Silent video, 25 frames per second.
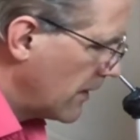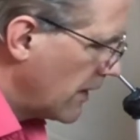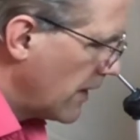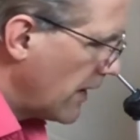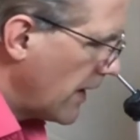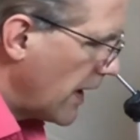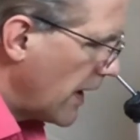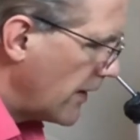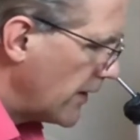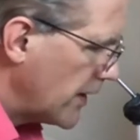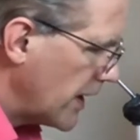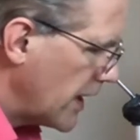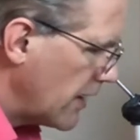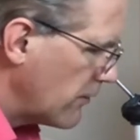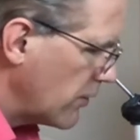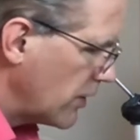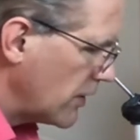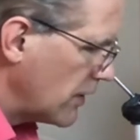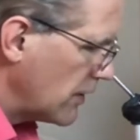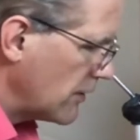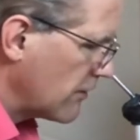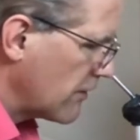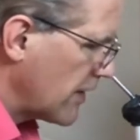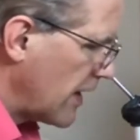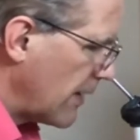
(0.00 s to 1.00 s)
And here what
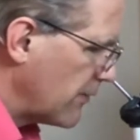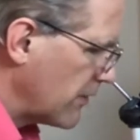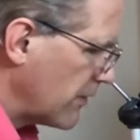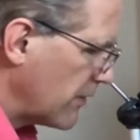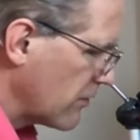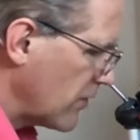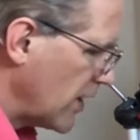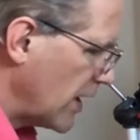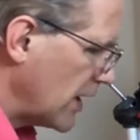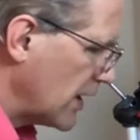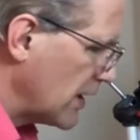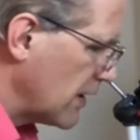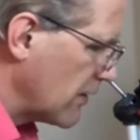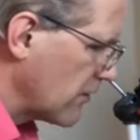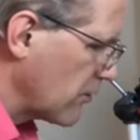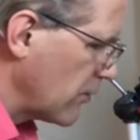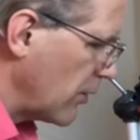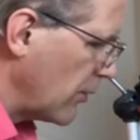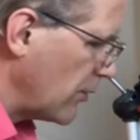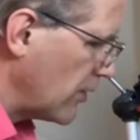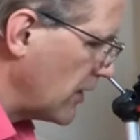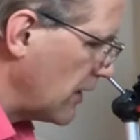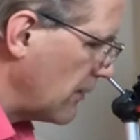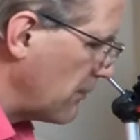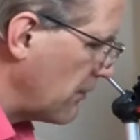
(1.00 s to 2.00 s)
it's demonstrating is what
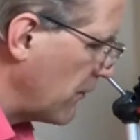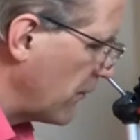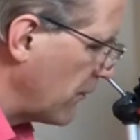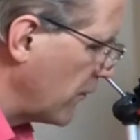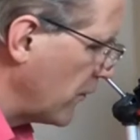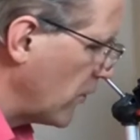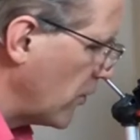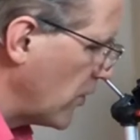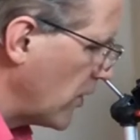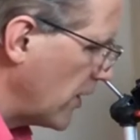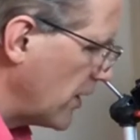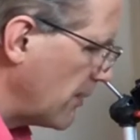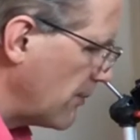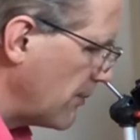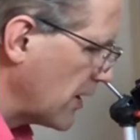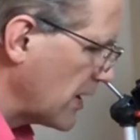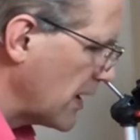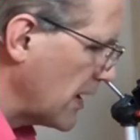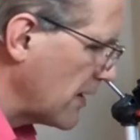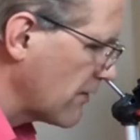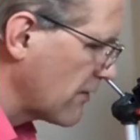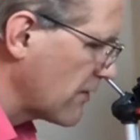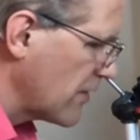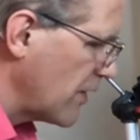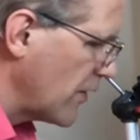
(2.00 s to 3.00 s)
we did before. It
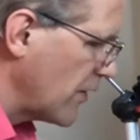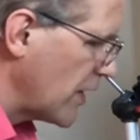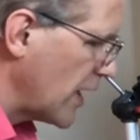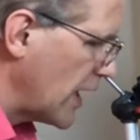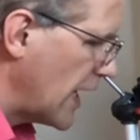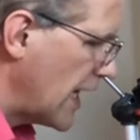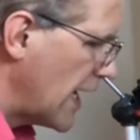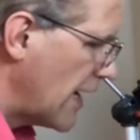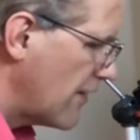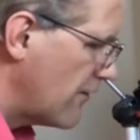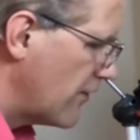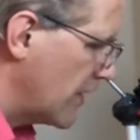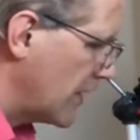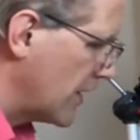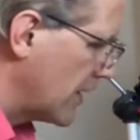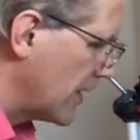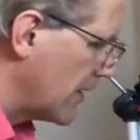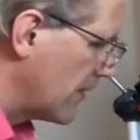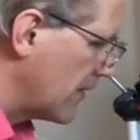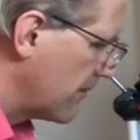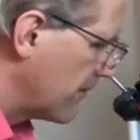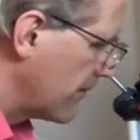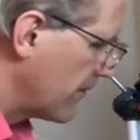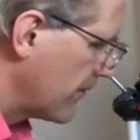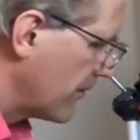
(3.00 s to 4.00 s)
begins on the 11.
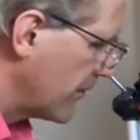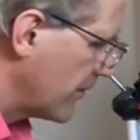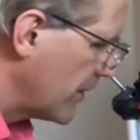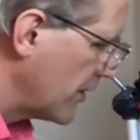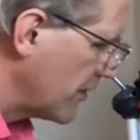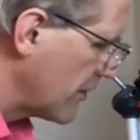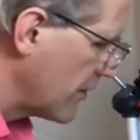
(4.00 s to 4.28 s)
This